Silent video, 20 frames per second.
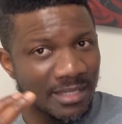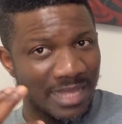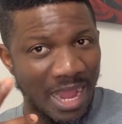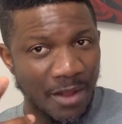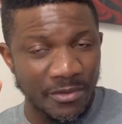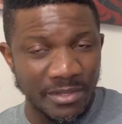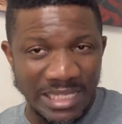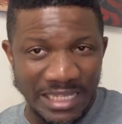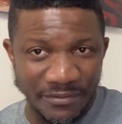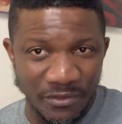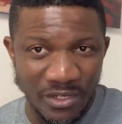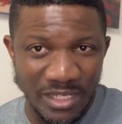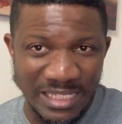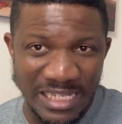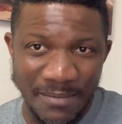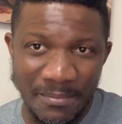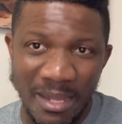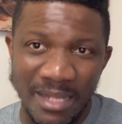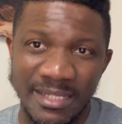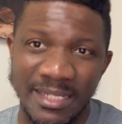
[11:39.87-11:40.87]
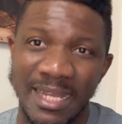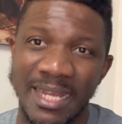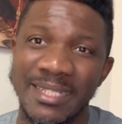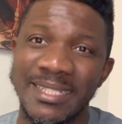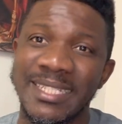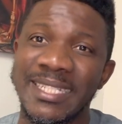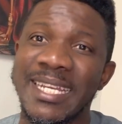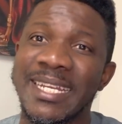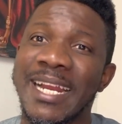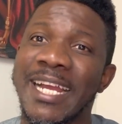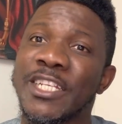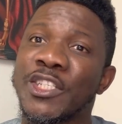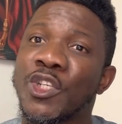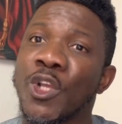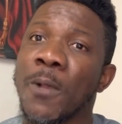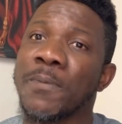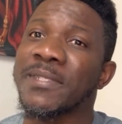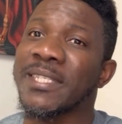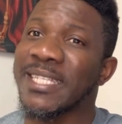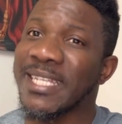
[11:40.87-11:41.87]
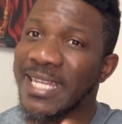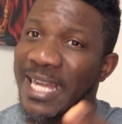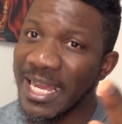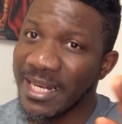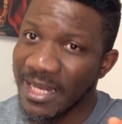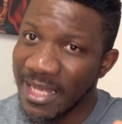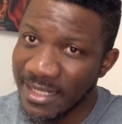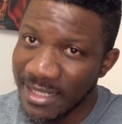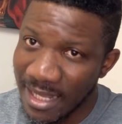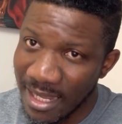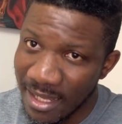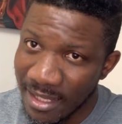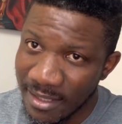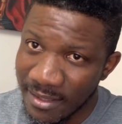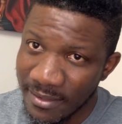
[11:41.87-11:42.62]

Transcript: I will give you the same answer. There are jobs in Canada.